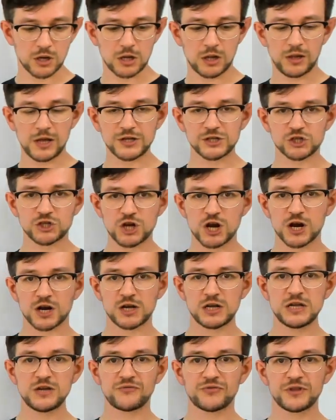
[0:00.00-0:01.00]
Let's
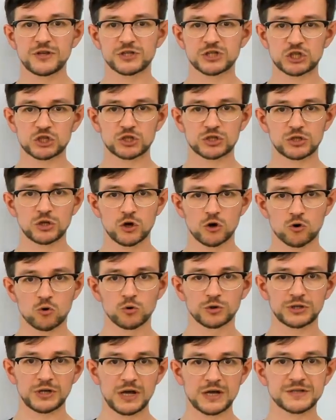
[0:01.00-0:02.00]
check if this
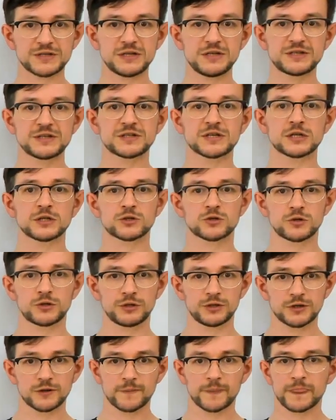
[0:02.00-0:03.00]
root is a
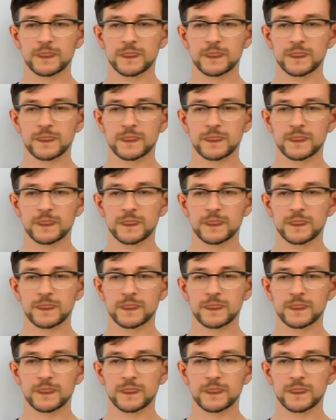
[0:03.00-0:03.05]
centroid.